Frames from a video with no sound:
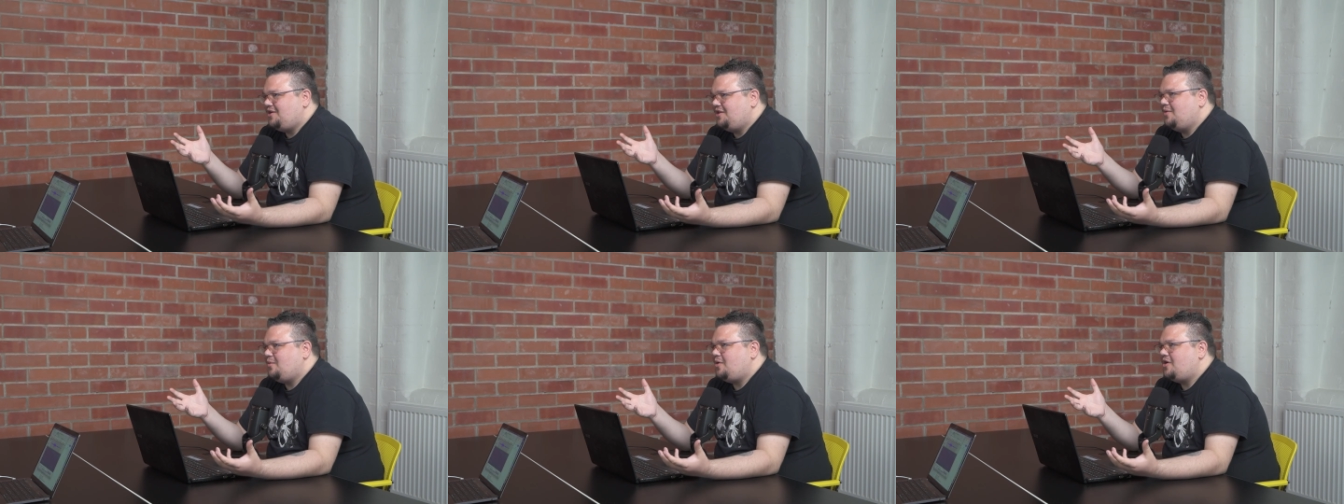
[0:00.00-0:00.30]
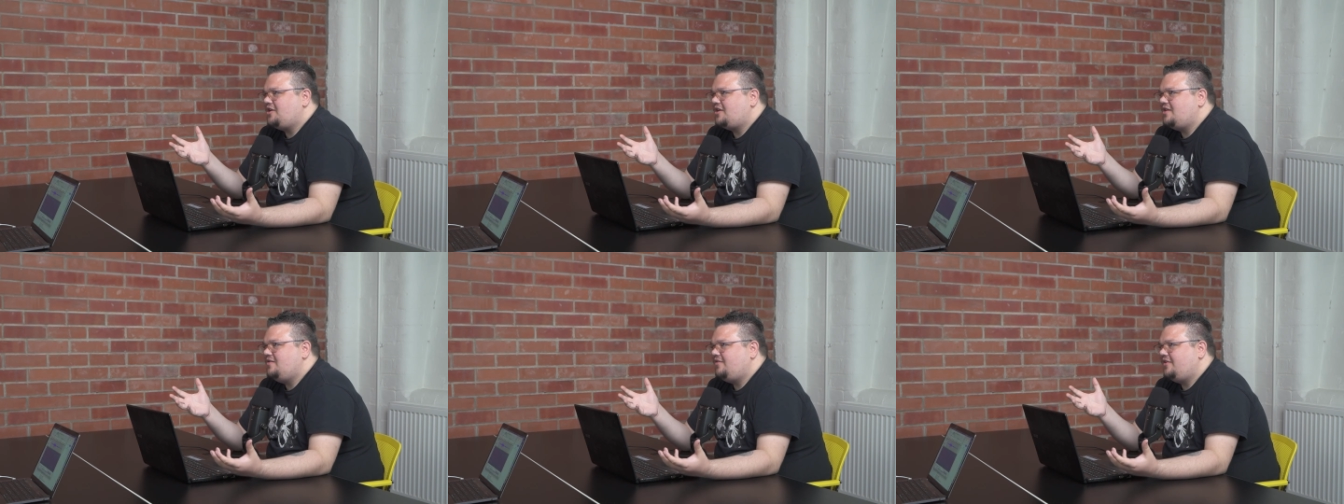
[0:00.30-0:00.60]
in the
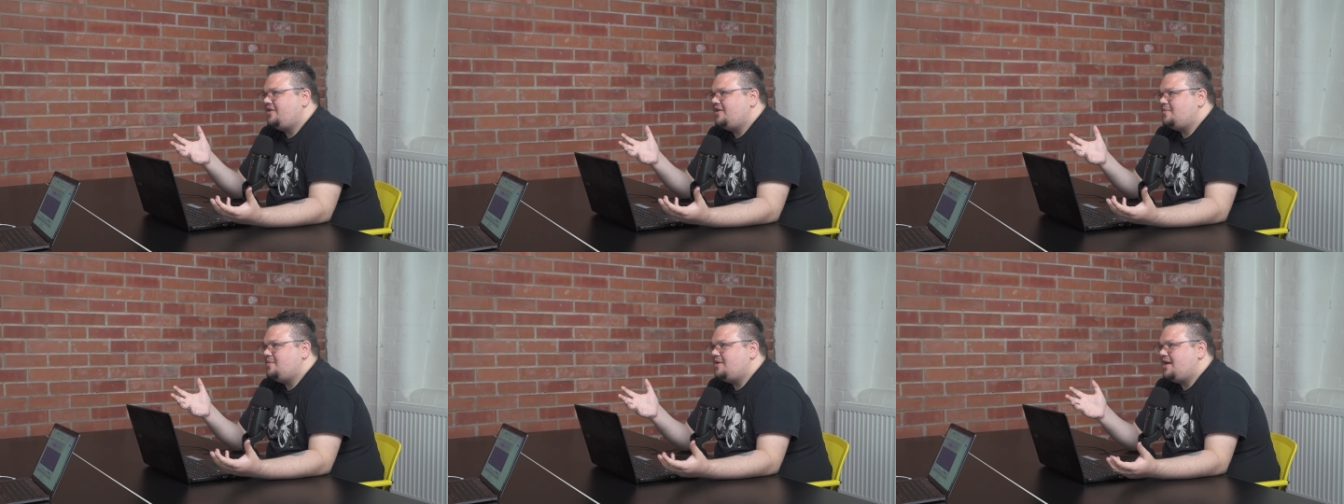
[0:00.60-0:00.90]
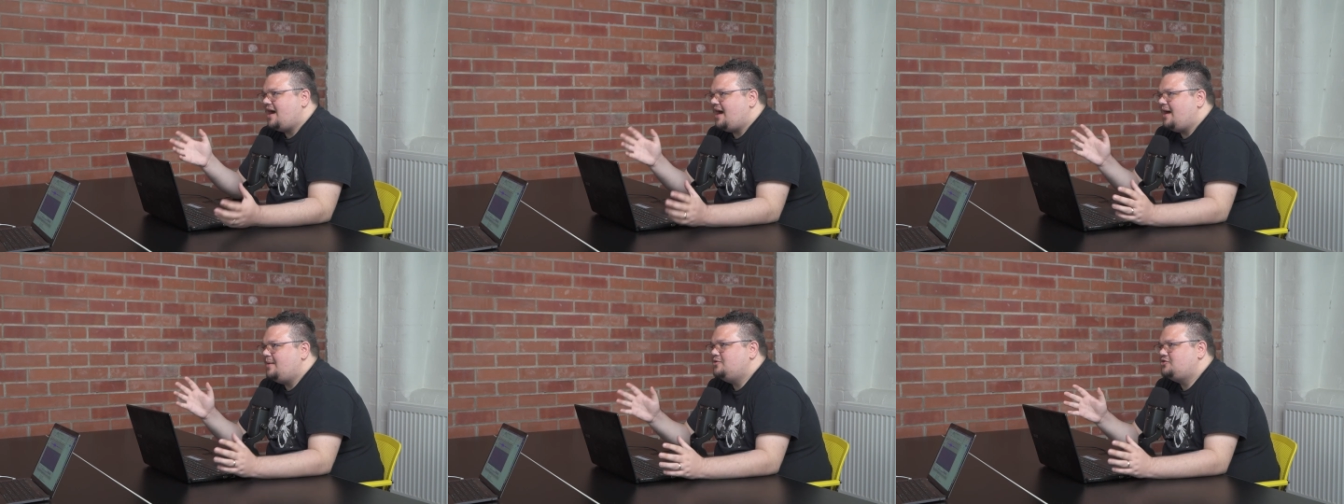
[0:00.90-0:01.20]
work
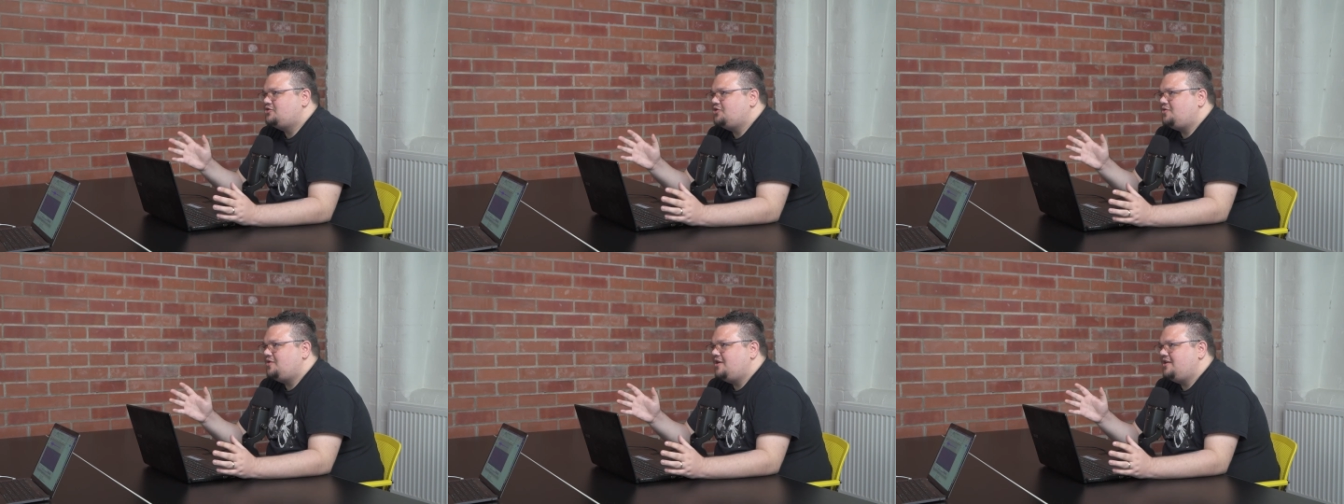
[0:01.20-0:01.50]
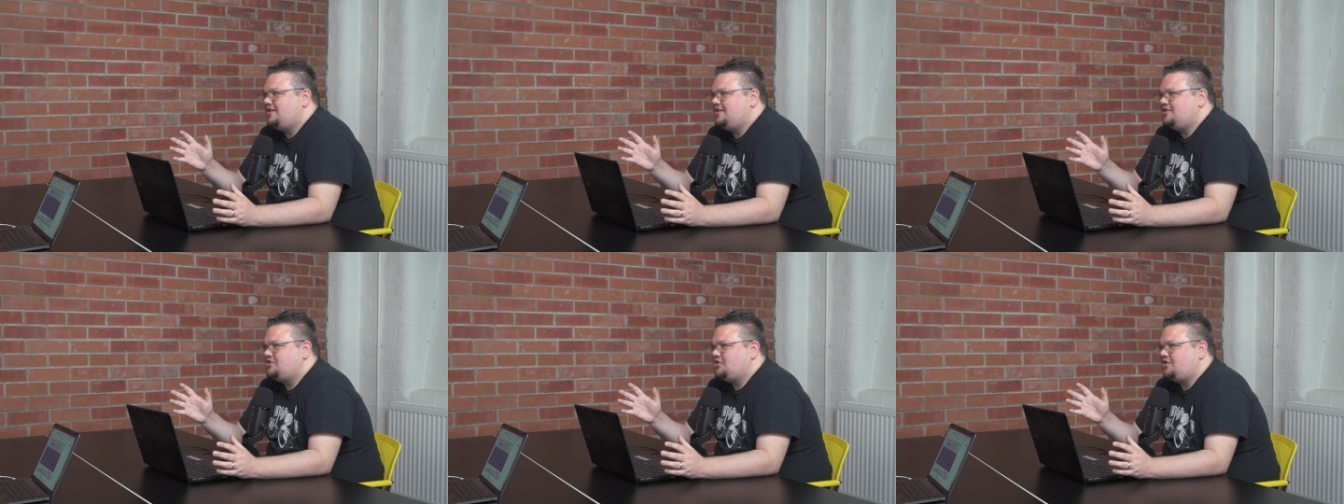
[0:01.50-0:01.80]
environment, I was
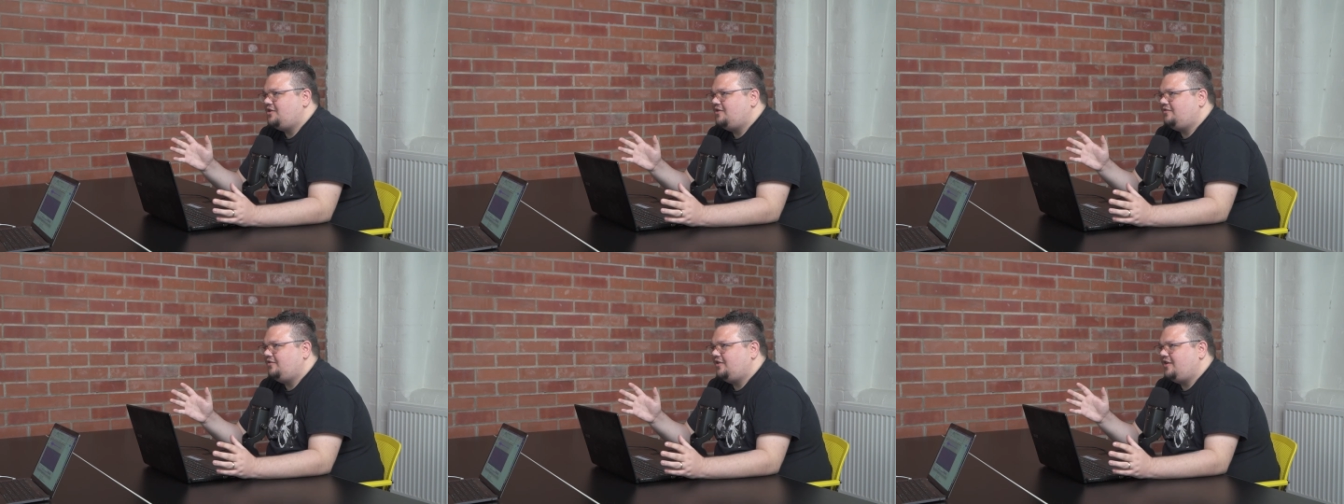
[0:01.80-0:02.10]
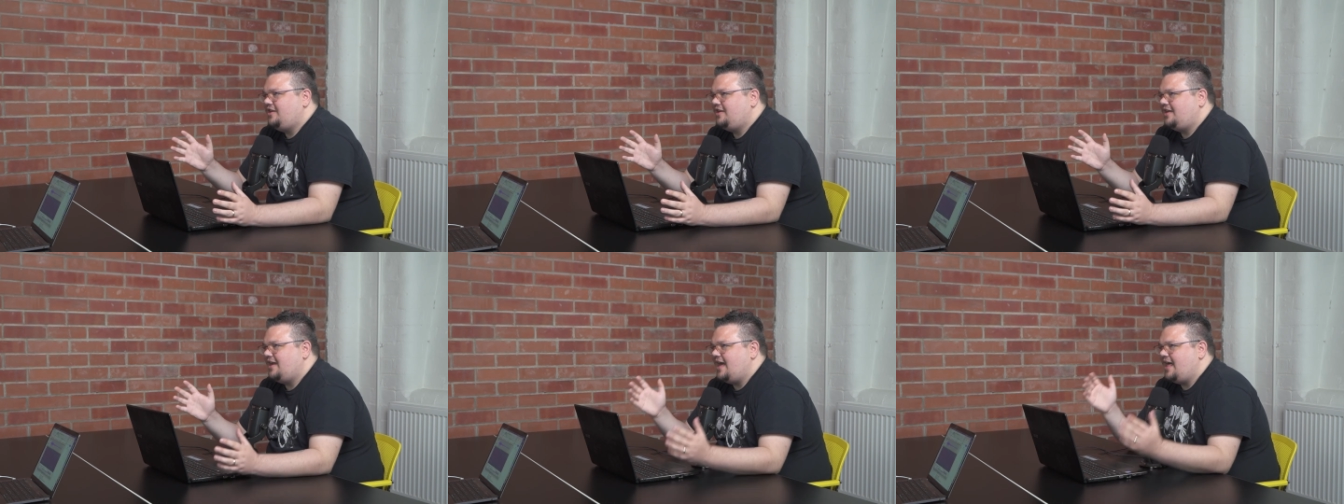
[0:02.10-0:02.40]
already sort of
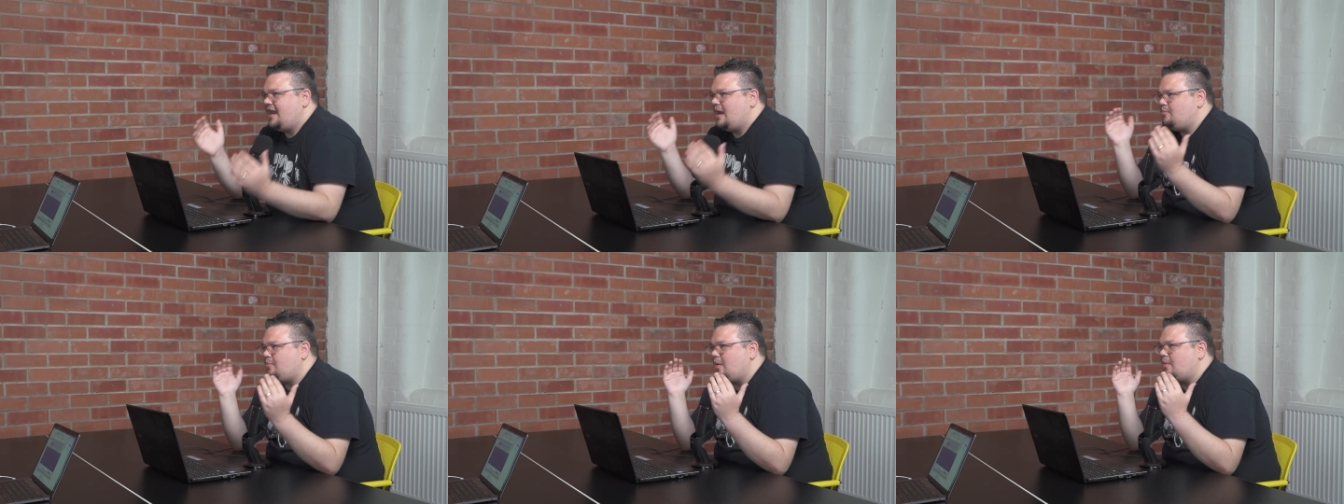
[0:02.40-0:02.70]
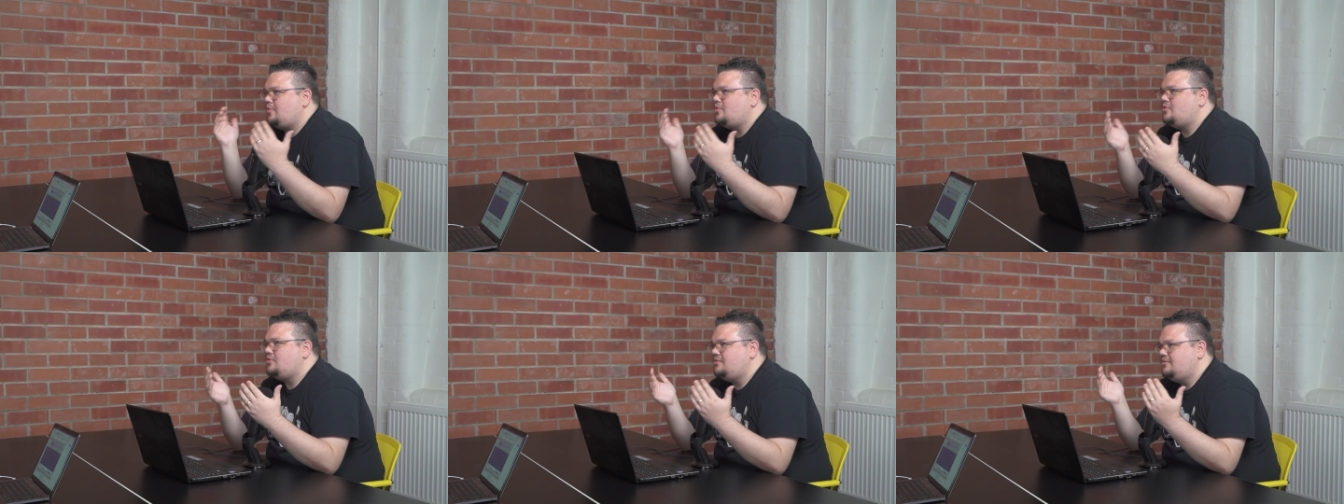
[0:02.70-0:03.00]
like in a
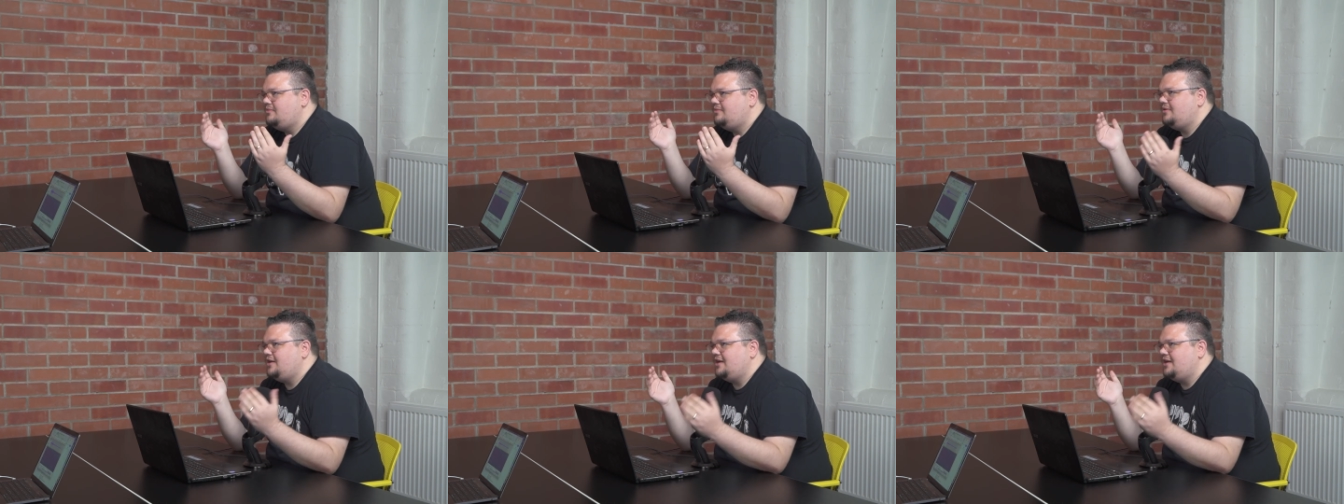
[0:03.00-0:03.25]
bubble,